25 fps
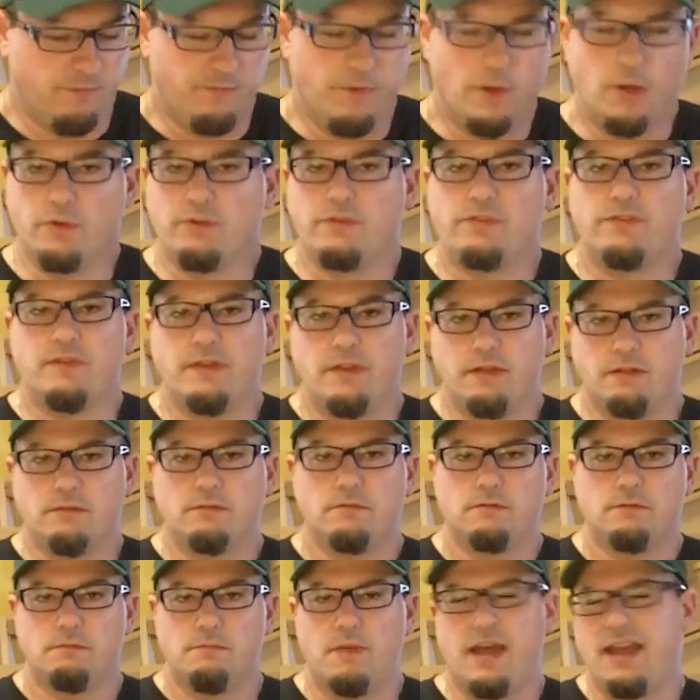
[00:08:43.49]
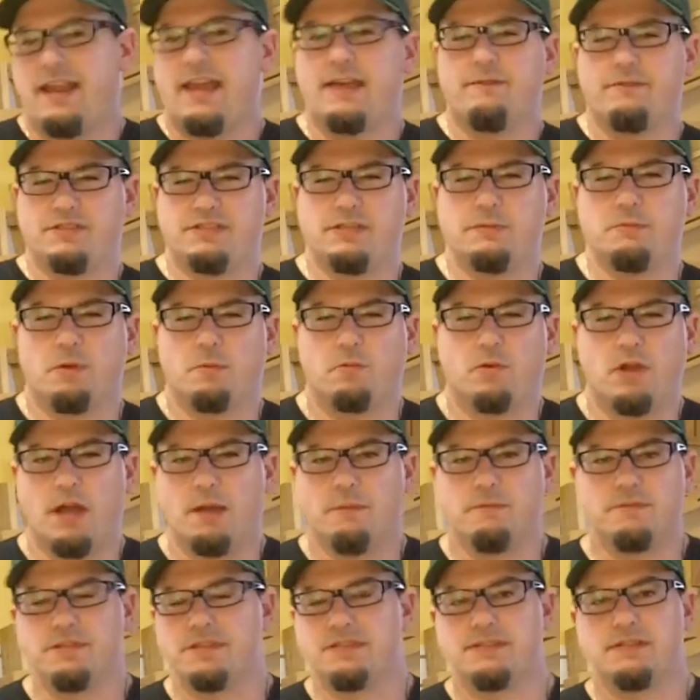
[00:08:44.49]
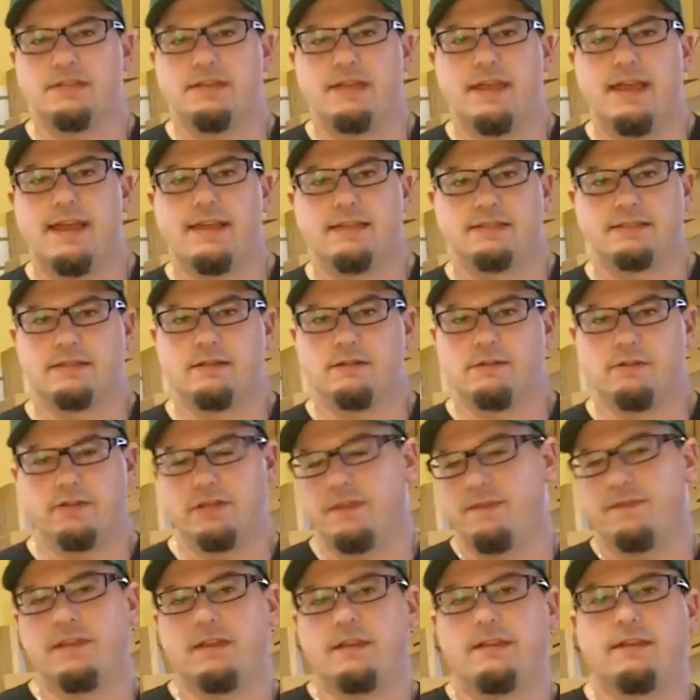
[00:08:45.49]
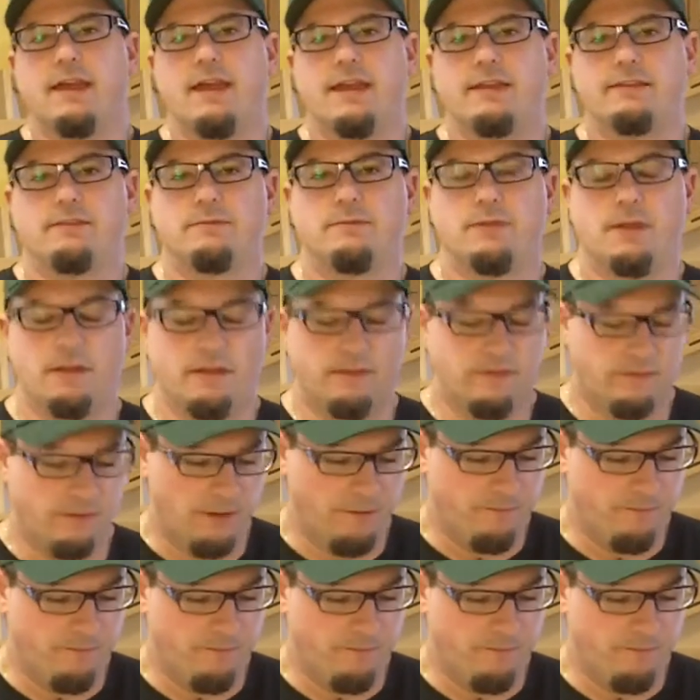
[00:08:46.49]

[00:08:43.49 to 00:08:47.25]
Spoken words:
folks that might have a similar problem, just didn't ask or didn't think to ask about it.